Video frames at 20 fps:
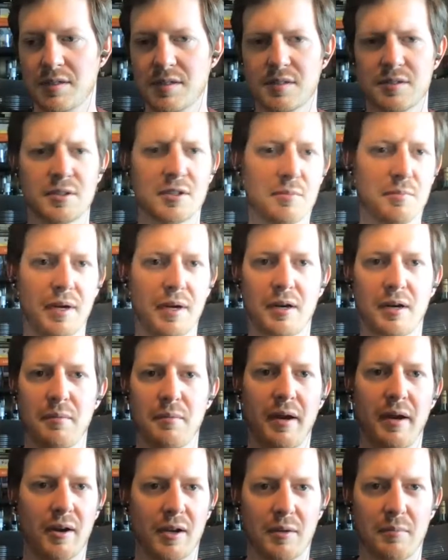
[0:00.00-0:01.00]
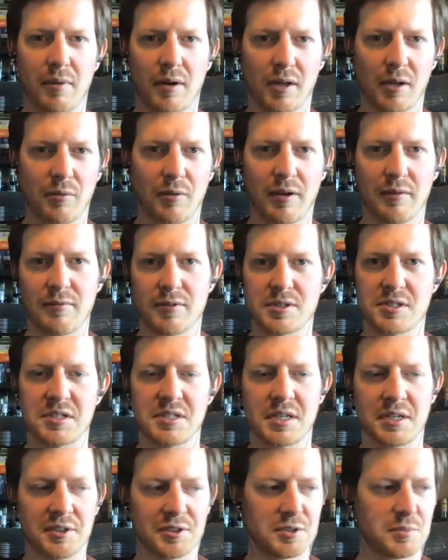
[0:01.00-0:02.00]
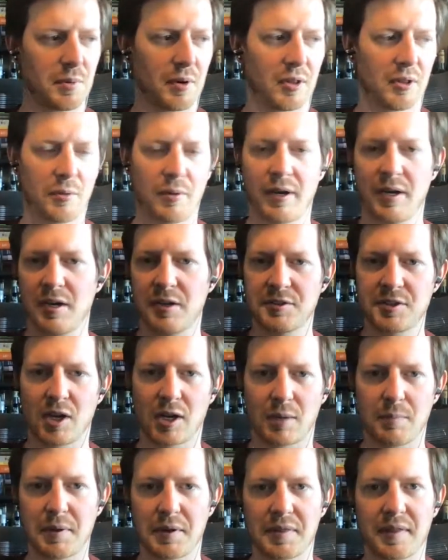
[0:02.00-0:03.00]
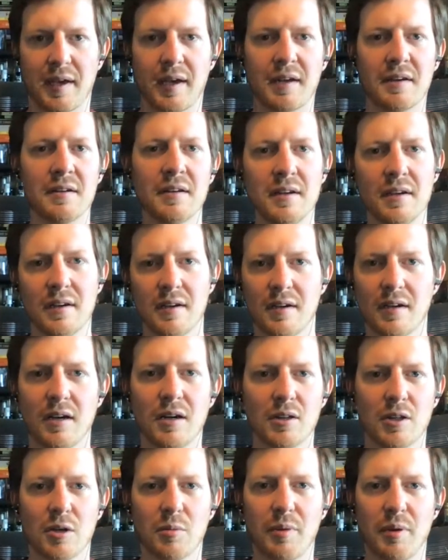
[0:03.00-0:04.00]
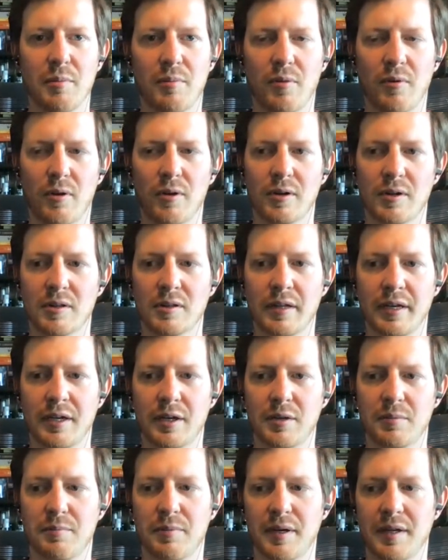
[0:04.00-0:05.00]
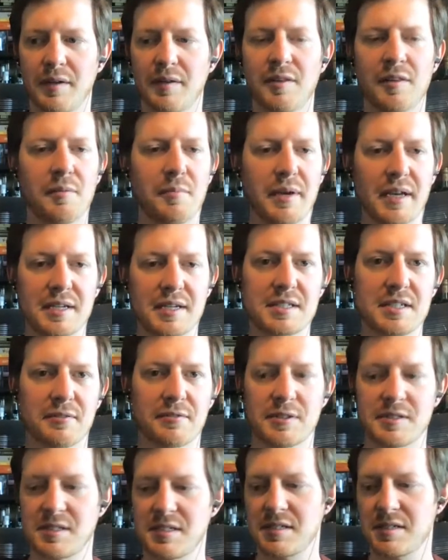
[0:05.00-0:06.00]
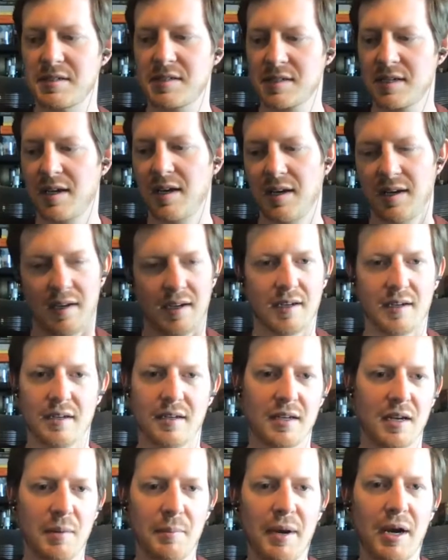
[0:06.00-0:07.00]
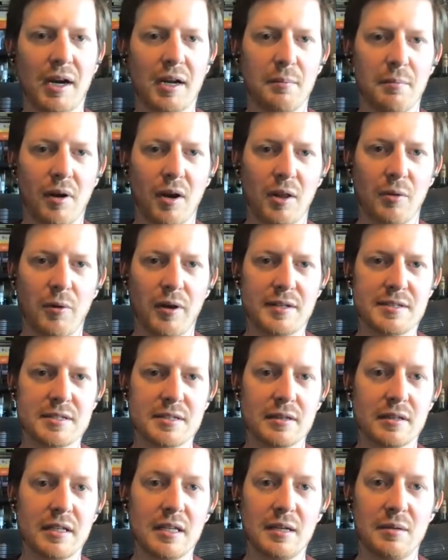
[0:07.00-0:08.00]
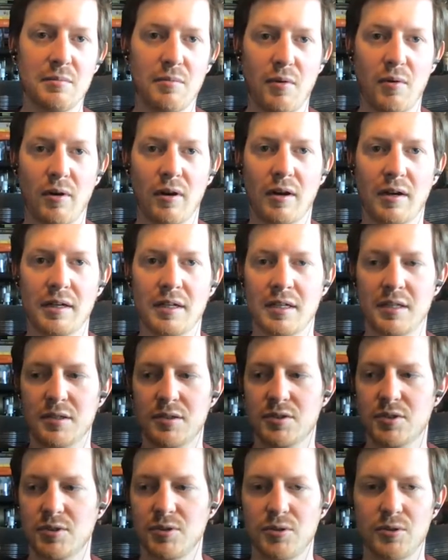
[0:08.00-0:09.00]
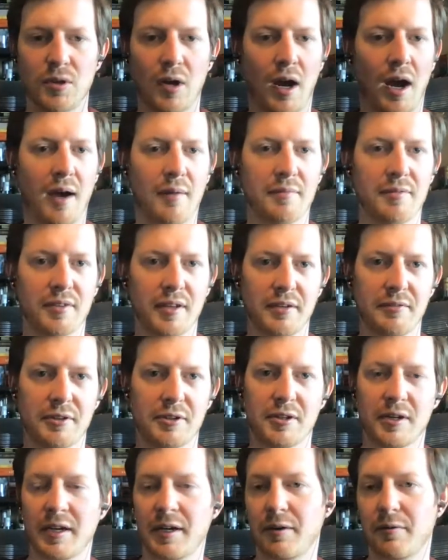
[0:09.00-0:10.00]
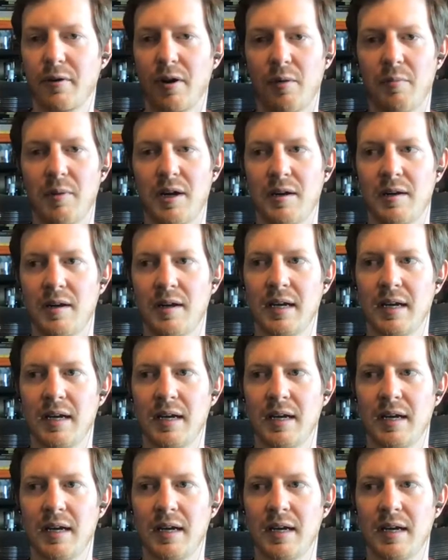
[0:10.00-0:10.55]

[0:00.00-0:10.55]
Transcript: You compare American barley wine versus English barley wine. I'll talk about that a little bit more later, but the biggest difference is American barley wines lean more into hop flavor and aroma.